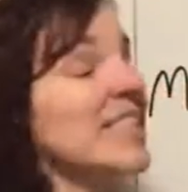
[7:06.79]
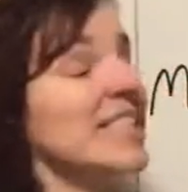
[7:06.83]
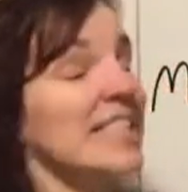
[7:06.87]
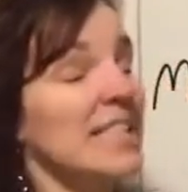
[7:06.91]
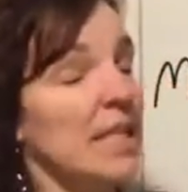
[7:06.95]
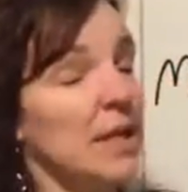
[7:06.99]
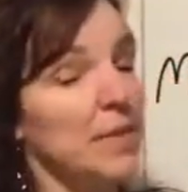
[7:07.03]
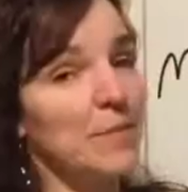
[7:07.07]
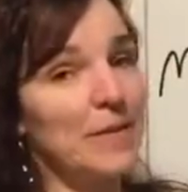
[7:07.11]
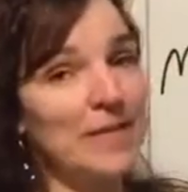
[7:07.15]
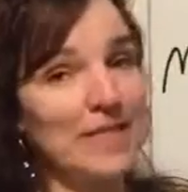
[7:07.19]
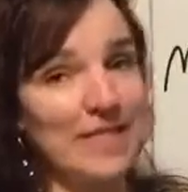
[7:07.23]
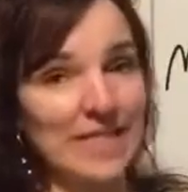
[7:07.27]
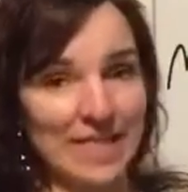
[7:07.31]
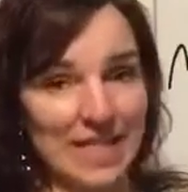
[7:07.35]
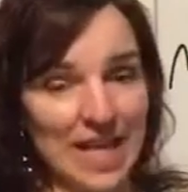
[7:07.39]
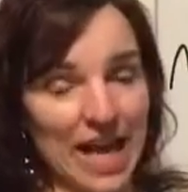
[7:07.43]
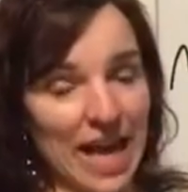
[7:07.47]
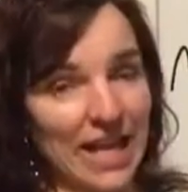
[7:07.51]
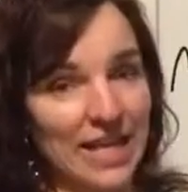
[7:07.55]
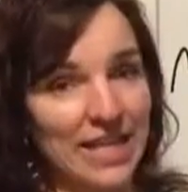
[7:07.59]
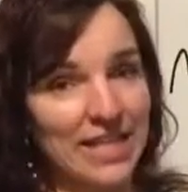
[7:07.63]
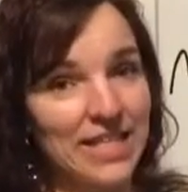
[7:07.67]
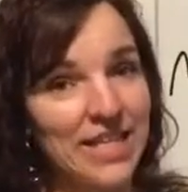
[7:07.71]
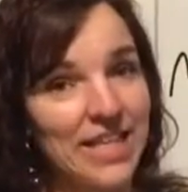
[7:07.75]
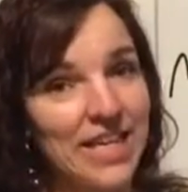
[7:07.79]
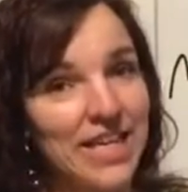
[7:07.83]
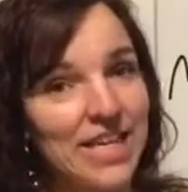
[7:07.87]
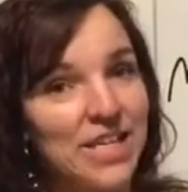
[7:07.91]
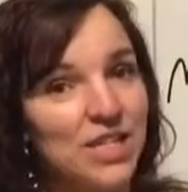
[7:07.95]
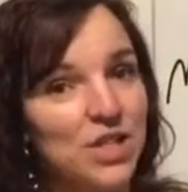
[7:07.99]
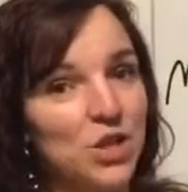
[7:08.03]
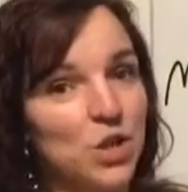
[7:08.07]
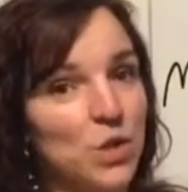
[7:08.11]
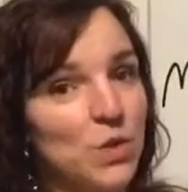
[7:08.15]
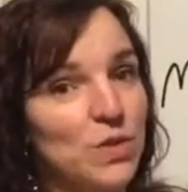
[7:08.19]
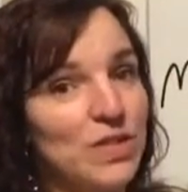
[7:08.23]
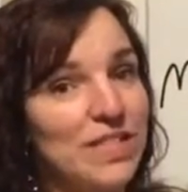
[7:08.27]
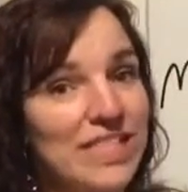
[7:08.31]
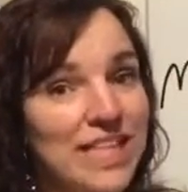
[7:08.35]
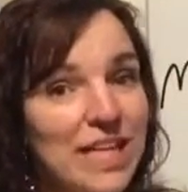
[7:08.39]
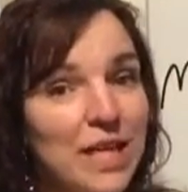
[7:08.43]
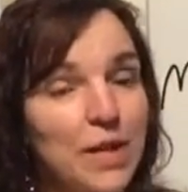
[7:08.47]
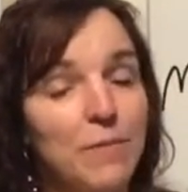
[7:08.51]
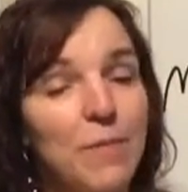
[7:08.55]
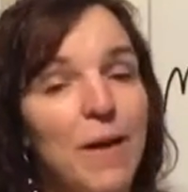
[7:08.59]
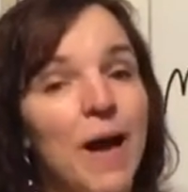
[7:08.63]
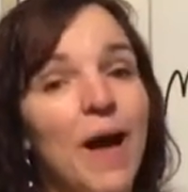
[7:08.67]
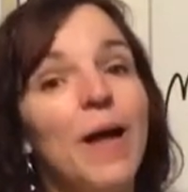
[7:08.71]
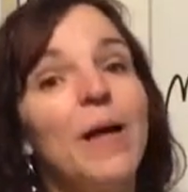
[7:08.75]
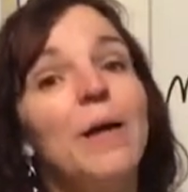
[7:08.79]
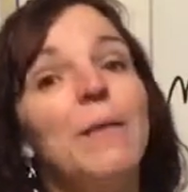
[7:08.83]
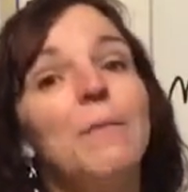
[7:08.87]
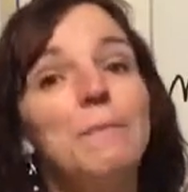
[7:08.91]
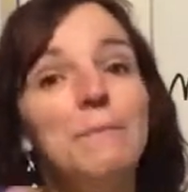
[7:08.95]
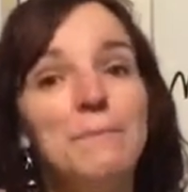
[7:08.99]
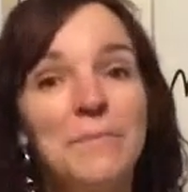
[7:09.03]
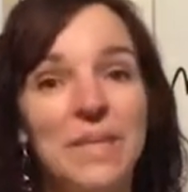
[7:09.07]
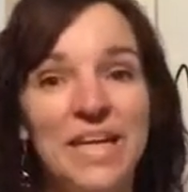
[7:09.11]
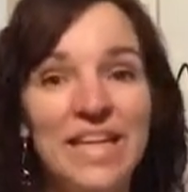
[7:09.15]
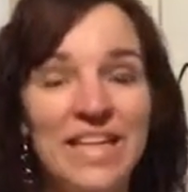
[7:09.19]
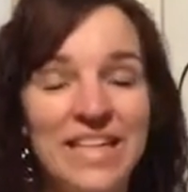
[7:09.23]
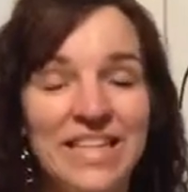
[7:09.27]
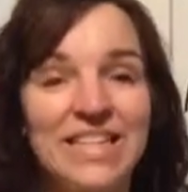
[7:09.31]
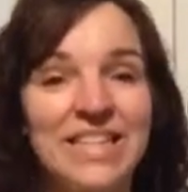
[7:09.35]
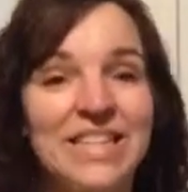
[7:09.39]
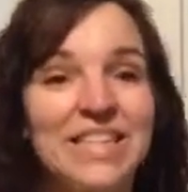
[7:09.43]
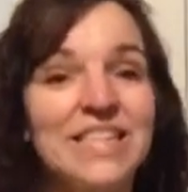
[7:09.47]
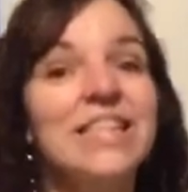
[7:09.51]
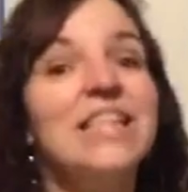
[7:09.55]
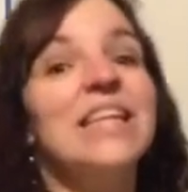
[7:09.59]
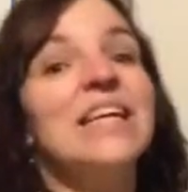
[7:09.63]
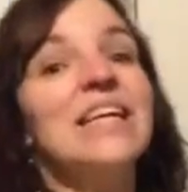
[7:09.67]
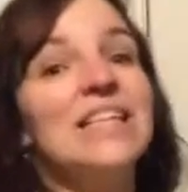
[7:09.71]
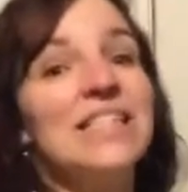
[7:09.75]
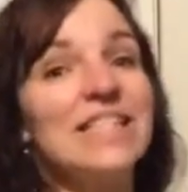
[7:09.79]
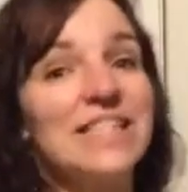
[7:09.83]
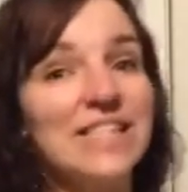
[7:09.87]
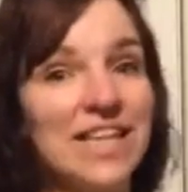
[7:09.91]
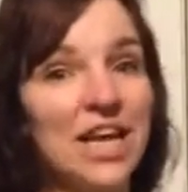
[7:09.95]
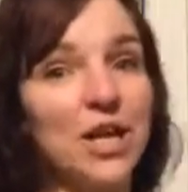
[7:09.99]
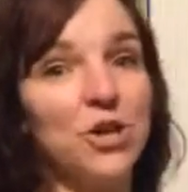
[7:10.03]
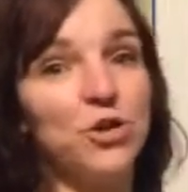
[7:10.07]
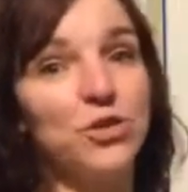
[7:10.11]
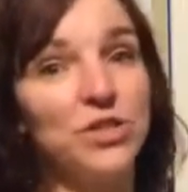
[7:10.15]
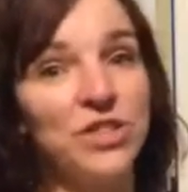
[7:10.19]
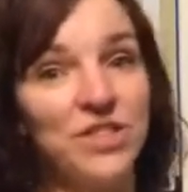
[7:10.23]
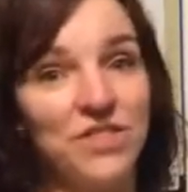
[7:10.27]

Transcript: sigma sign. So sigma means standard